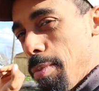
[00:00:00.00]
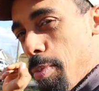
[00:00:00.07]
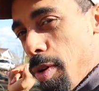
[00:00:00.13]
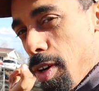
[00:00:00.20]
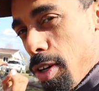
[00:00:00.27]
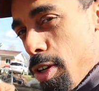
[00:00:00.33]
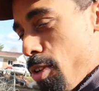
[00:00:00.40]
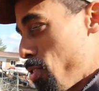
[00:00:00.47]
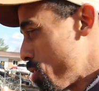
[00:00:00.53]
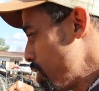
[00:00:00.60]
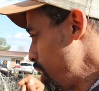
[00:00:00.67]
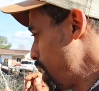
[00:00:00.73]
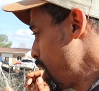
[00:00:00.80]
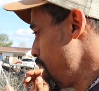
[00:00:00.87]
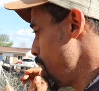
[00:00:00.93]
in
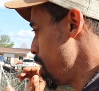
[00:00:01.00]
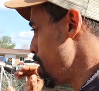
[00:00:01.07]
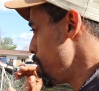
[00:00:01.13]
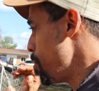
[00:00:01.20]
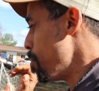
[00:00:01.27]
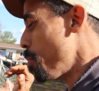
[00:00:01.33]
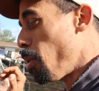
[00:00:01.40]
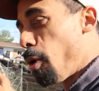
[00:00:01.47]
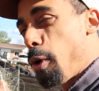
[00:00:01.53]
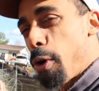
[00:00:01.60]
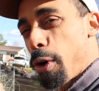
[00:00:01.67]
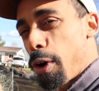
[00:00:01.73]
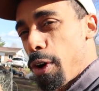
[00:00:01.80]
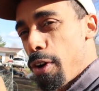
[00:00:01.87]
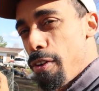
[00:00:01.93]
producing
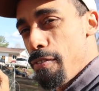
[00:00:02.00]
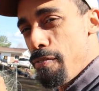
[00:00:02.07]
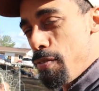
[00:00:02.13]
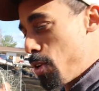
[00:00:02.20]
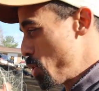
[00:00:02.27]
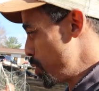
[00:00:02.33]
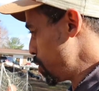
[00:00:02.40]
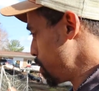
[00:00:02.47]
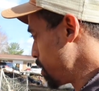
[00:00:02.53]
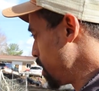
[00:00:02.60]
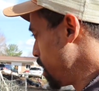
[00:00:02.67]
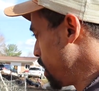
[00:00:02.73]
more food,